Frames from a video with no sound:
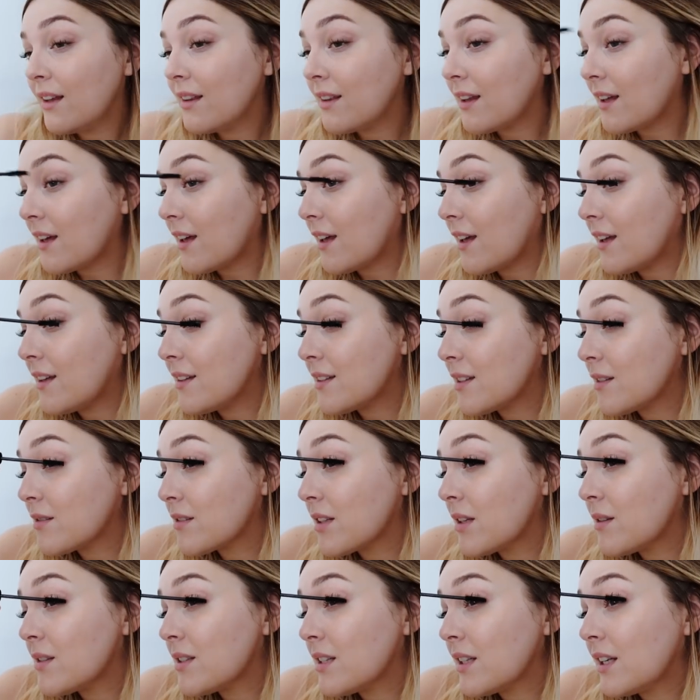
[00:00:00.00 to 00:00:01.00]
they
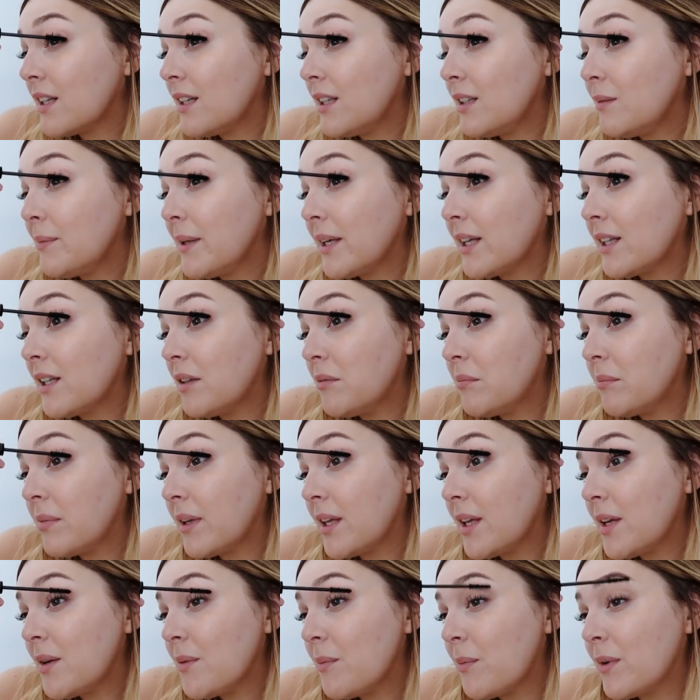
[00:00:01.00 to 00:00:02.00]
sometimes look a little bit
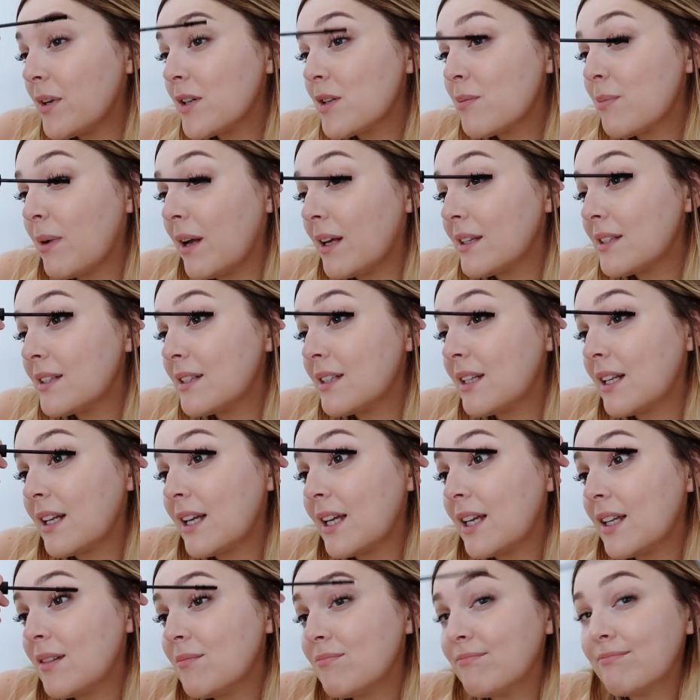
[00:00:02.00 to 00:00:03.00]
clumpy, which
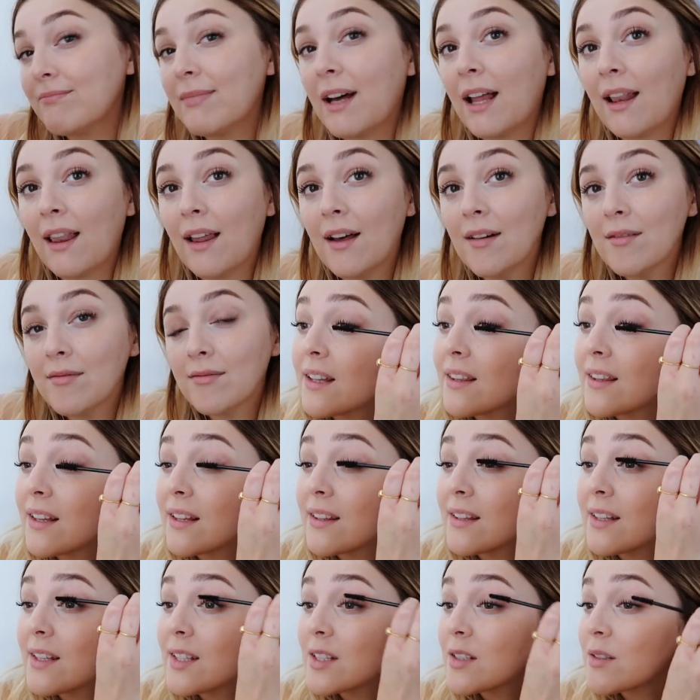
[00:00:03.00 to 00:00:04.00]
personally I love,
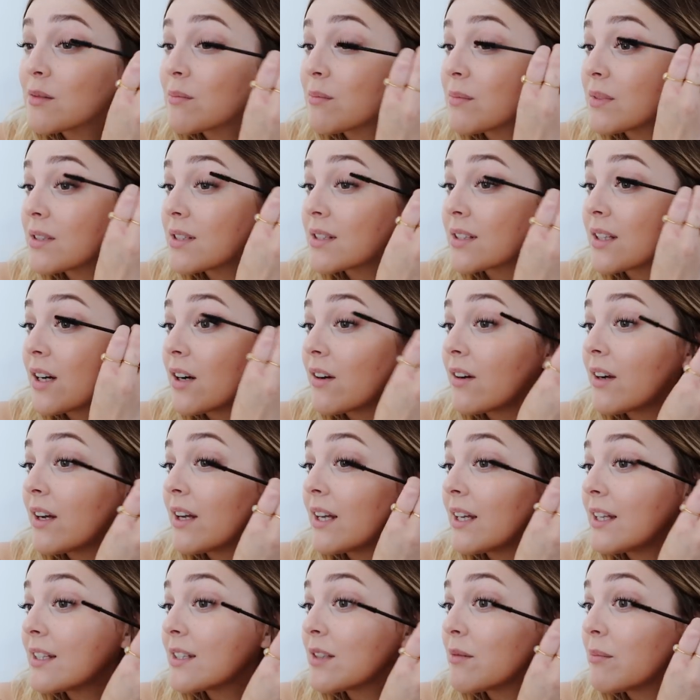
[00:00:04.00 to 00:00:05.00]
then this
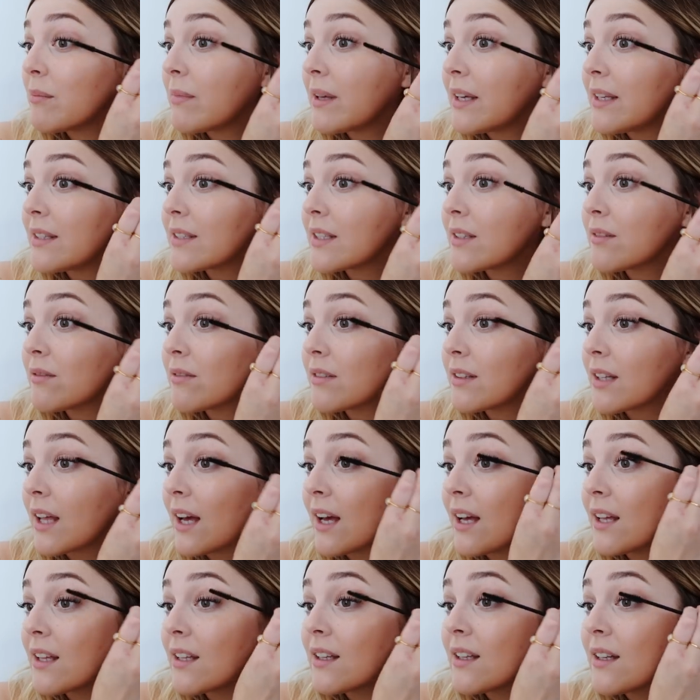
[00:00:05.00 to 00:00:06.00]
mascara is amazing for
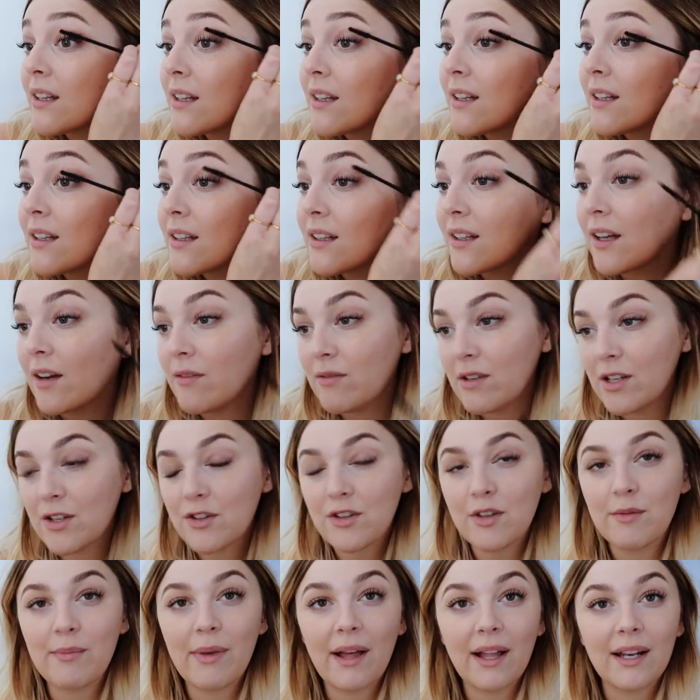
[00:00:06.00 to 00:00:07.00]
that. I've
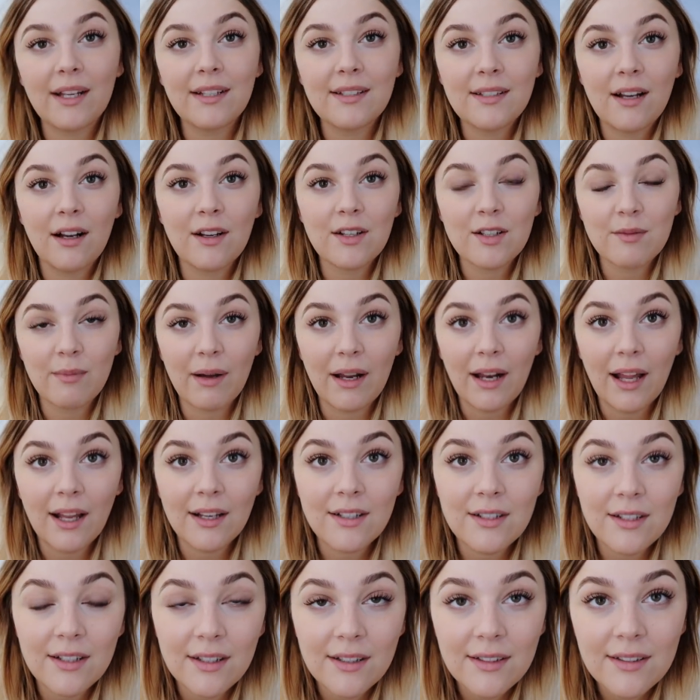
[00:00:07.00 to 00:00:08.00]
literally barely touched my
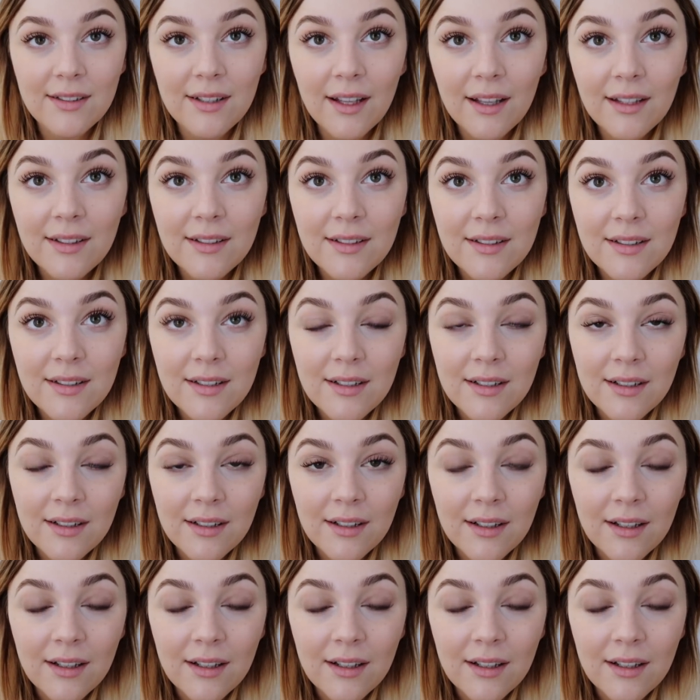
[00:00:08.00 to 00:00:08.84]
lashes and